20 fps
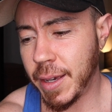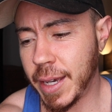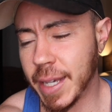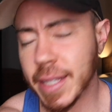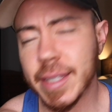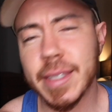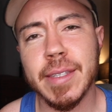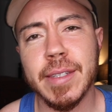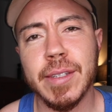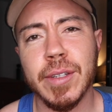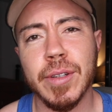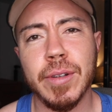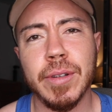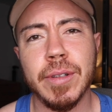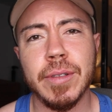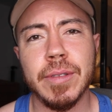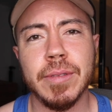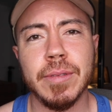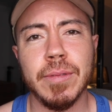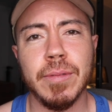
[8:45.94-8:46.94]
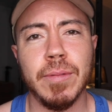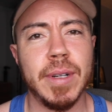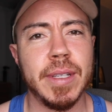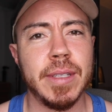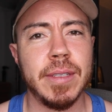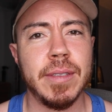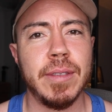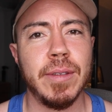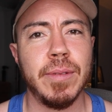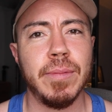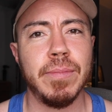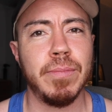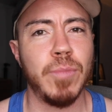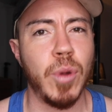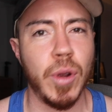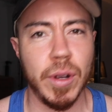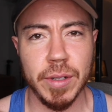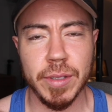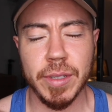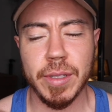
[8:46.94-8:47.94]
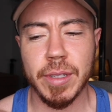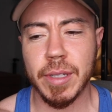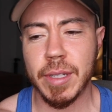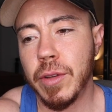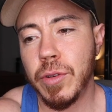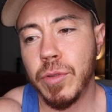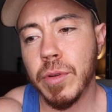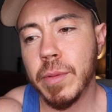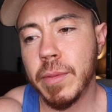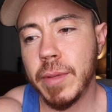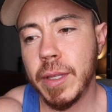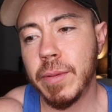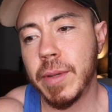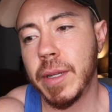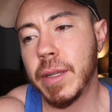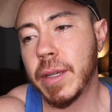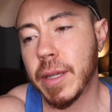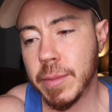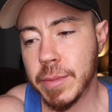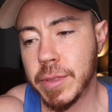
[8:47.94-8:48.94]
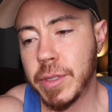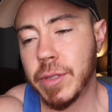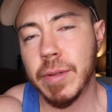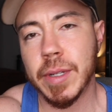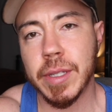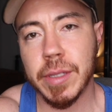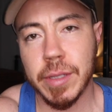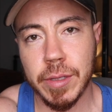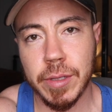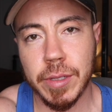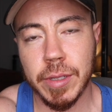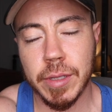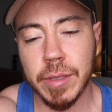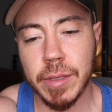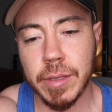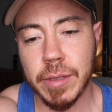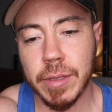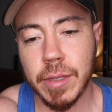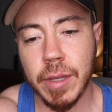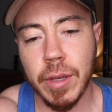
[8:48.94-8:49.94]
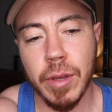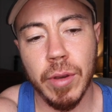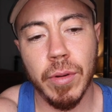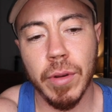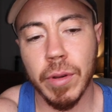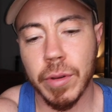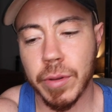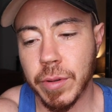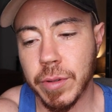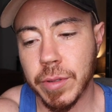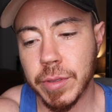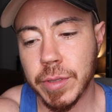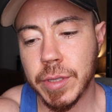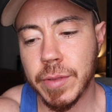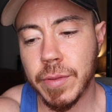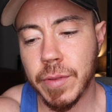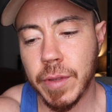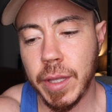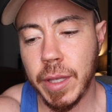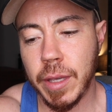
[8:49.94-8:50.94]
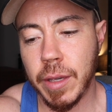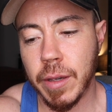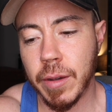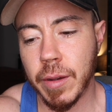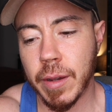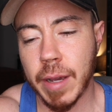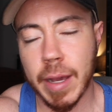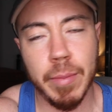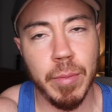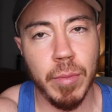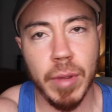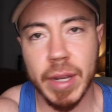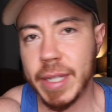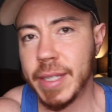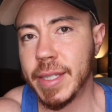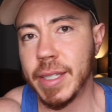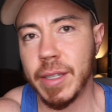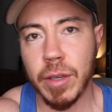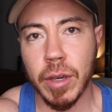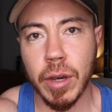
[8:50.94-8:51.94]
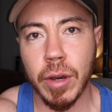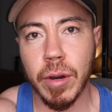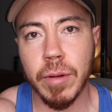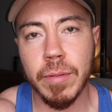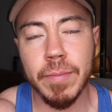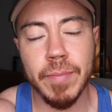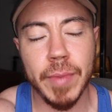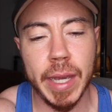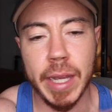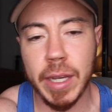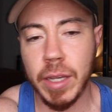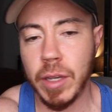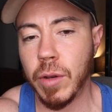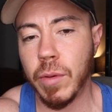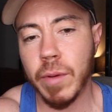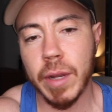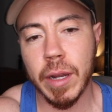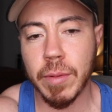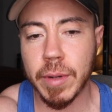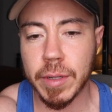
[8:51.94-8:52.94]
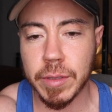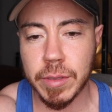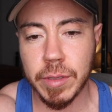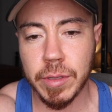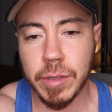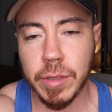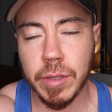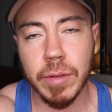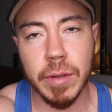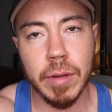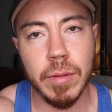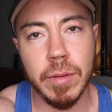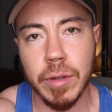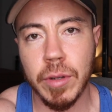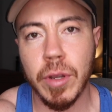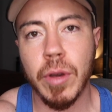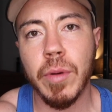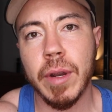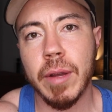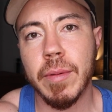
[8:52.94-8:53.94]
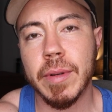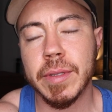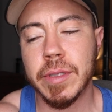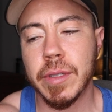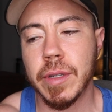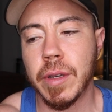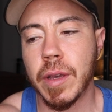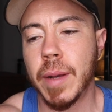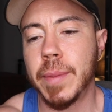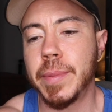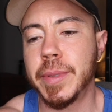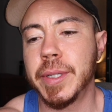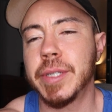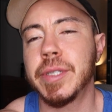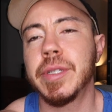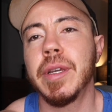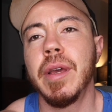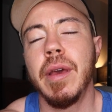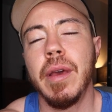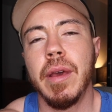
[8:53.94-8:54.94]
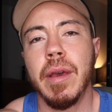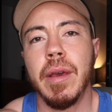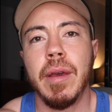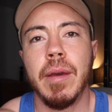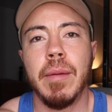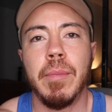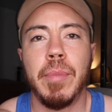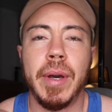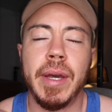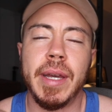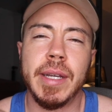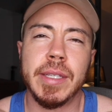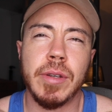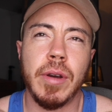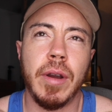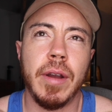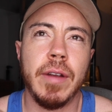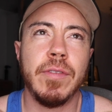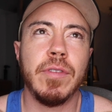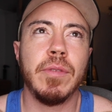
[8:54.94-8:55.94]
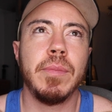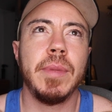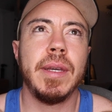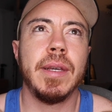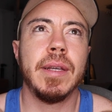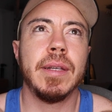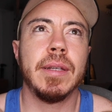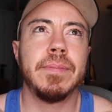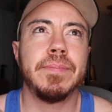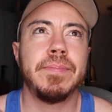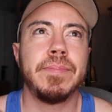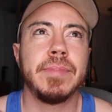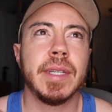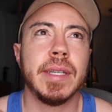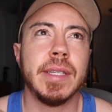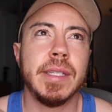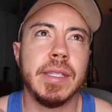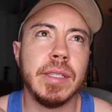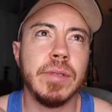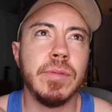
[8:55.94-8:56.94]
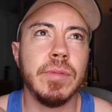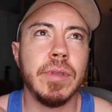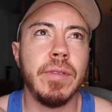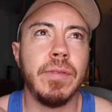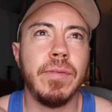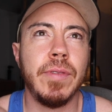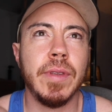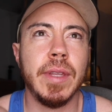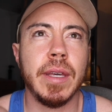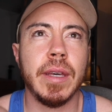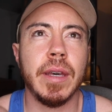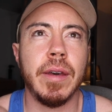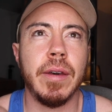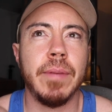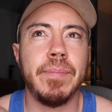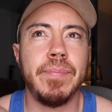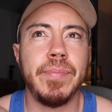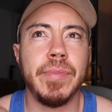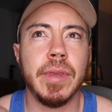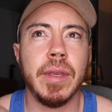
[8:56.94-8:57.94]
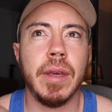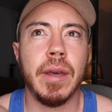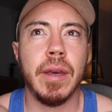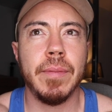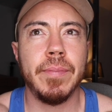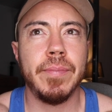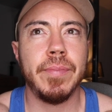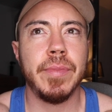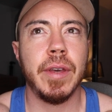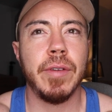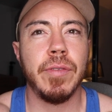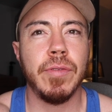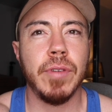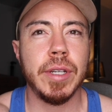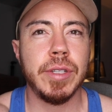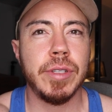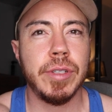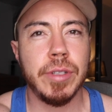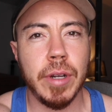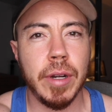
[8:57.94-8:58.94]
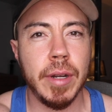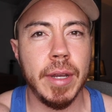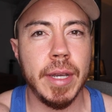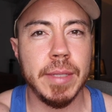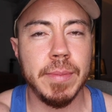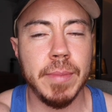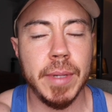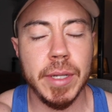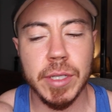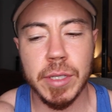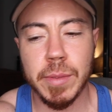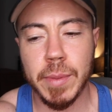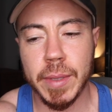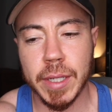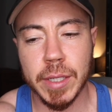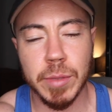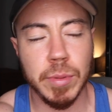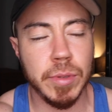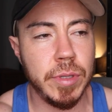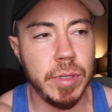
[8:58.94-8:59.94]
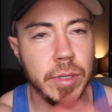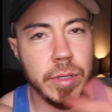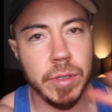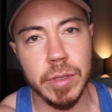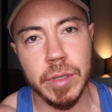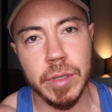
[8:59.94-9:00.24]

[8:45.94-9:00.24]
it still wasn't the worst. Normally when it comes to resolutions or goals for the year, I'm ready to go. I know what I want to do. I know what I want to accomplish. But it's hard for me. It doesn't really feel like a fresh start as much because we're still